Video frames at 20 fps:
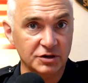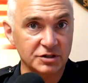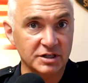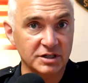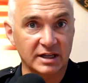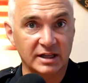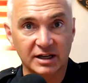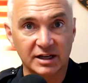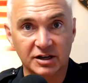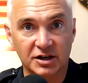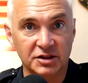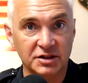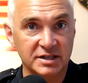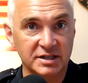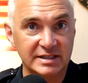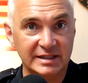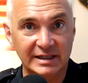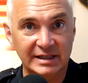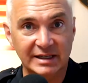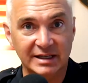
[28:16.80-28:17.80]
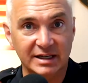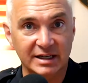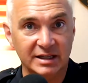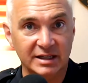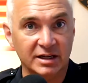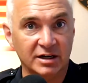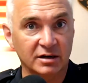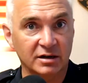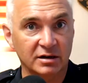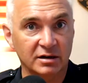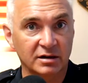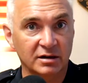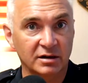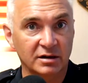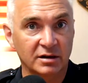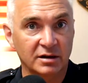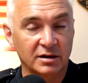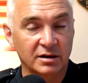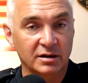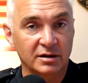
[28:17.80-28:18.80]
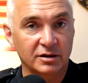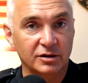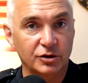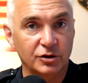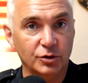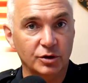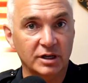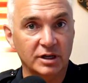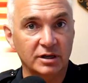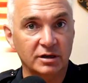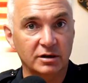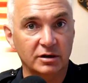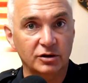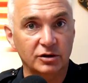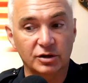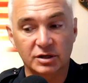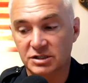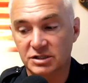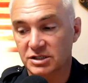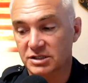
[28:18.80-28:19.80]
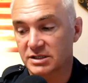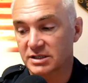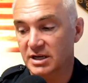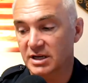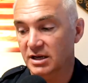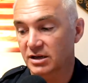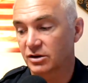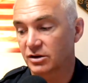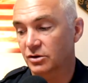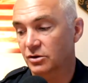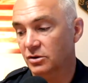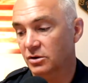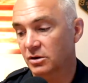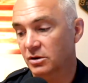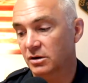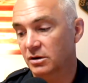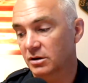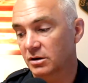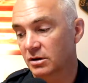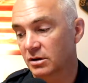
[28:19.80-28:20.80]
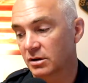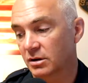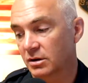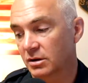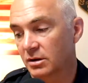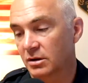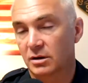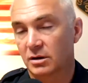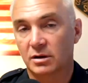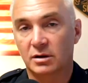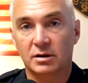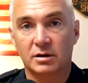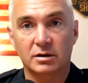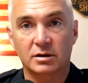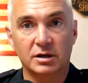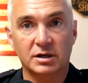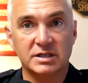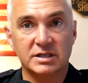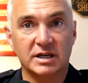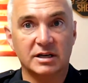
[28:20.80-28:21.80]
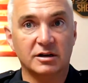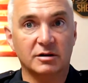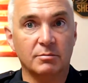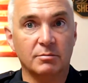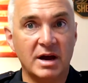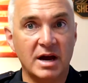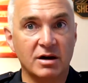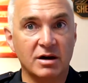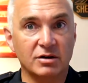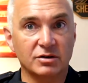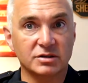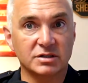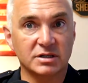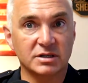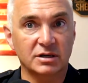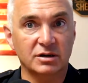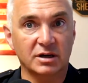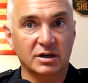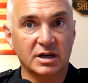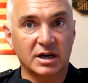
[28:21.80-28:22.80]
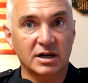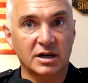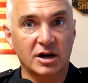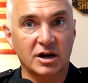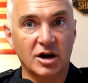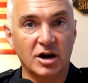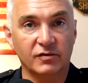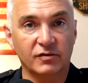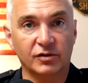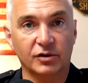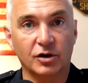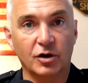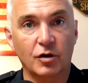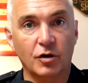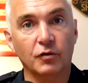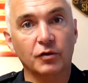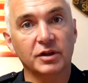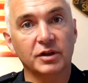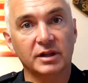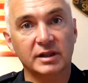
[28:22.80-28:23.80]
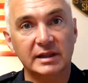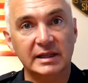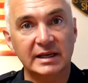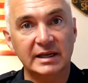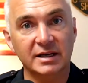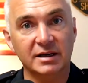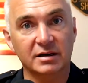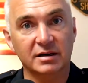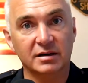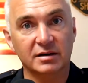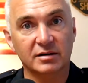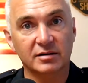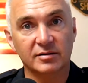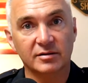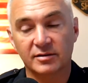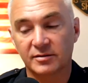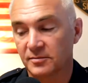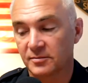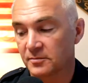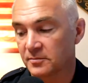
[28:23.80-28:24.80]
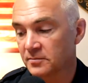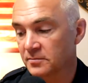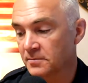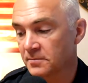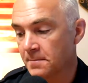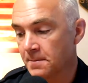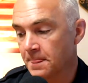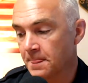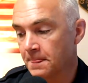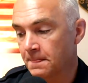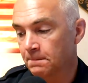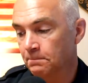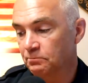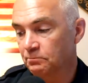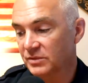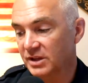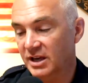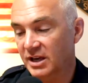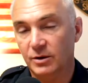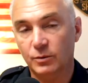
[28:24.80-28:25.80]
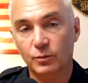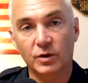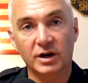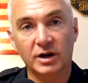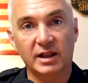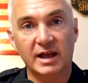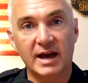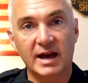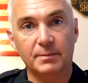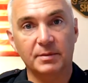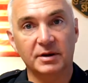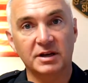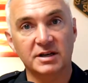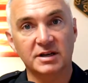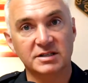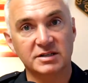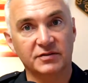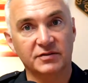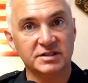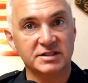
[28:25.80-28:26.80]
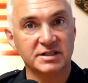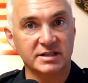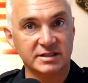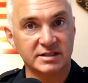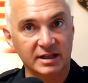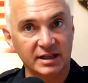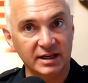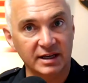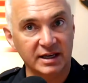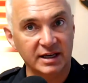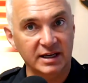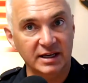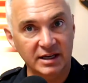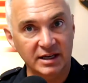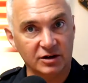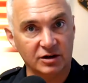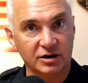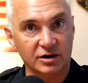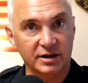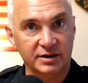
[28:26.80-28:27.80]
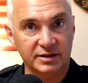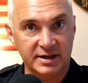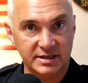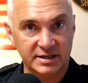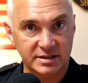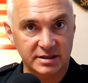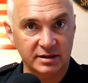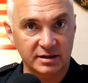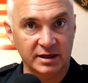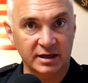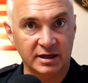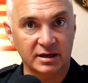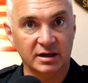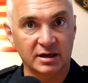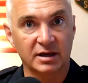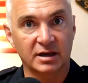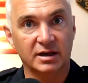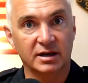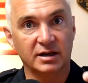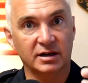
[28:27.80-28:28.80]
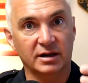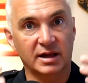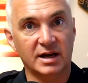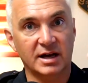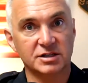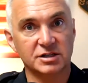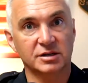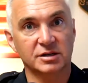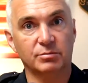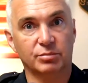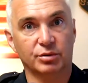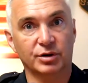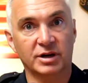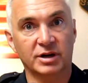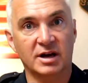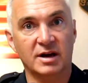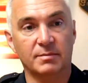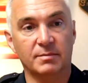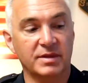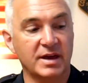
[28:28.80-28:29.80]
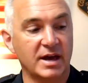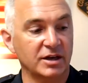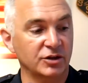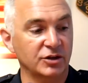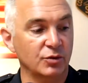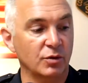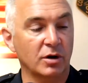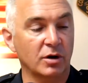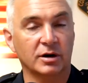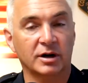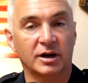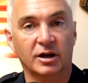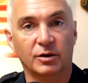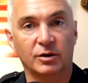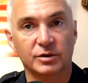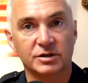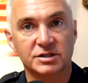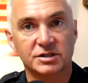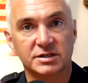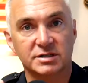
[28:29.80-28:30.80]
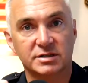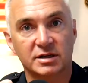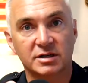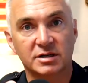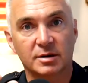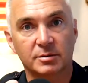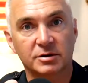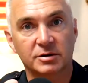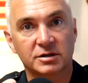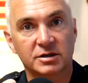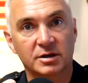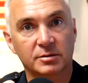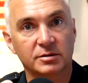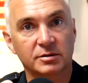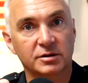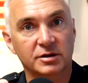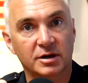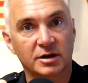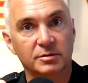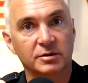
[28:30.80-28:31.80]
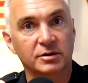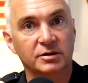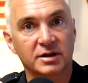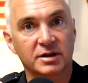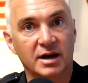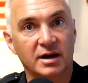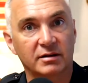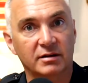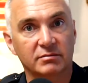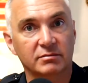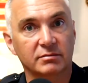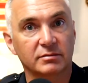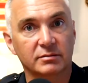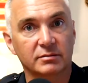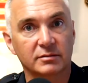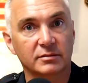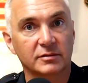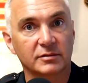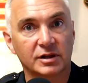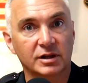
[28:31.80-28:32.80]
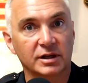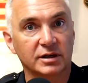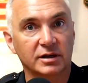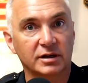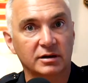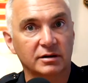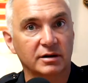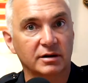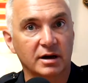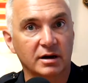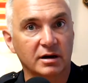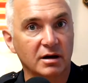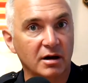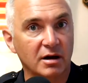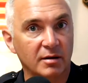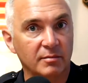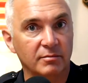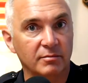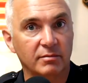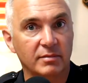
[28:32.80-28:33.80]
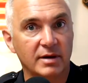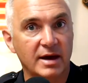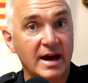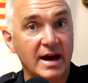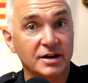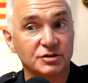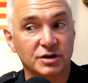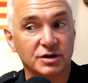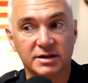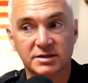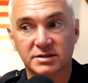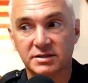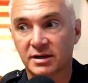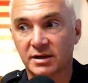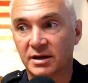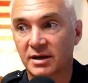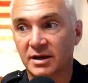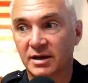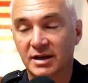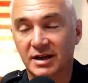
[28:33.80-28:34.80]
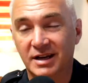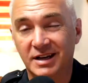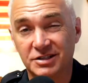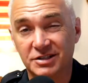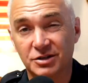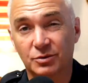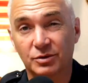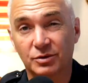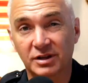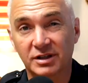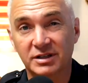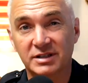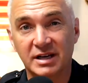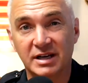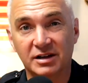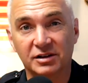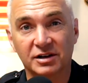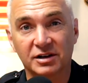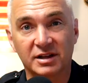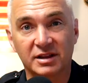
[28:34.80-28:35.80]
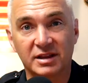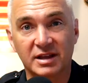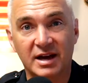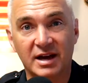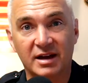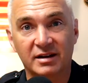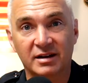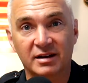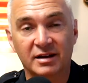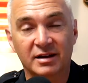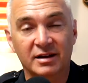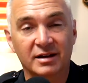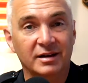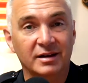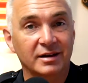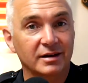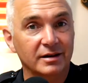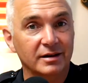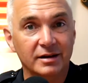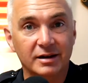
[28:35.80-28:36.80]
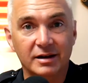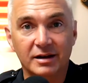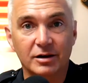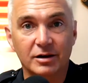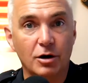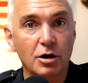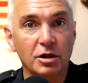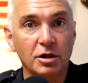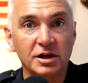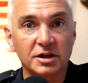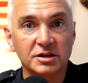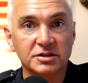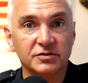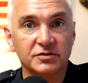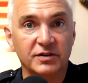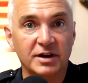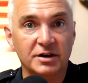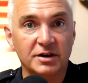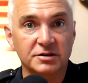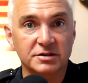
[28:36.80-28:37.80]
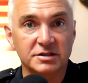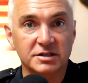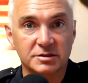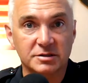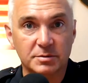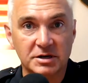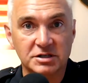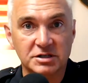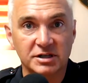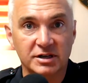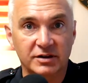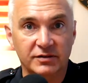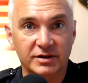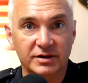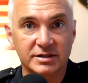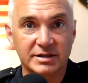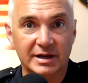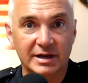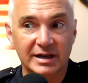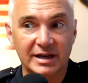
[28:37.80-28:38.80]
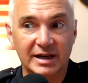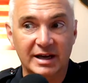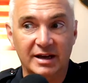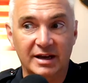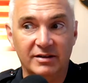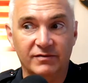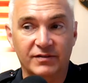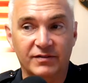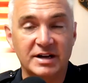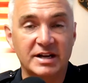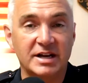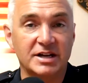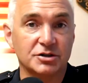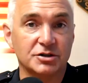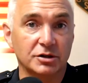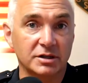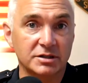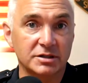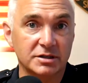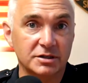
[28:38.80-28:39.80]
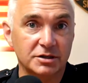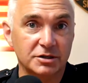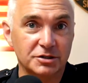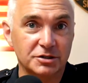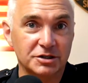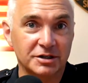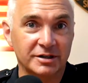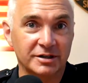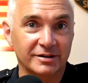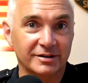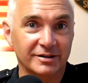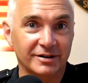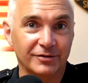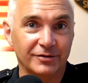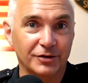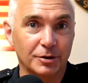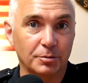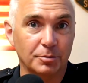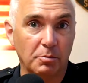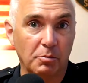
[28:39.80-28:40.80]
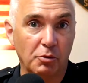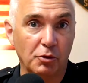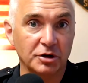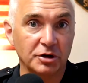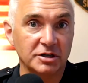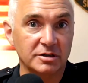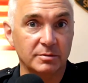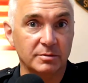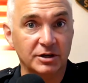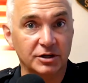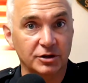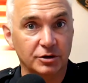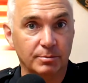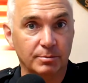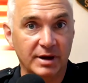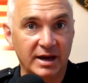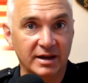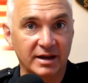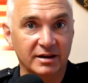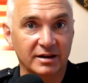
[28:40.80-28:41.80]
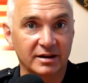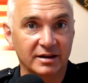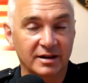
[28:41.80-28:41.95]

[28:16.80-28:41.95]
click on this link in there, you can just take your mouse and you can kind of hover over the link. And what'll happen is if it says click here and that's the link, it'll actually bring up that URL, which is the www.clickhere.com address. And so really take a look at that. All else fails, especially if it's like a financial institution, if they're purporting to be your bank,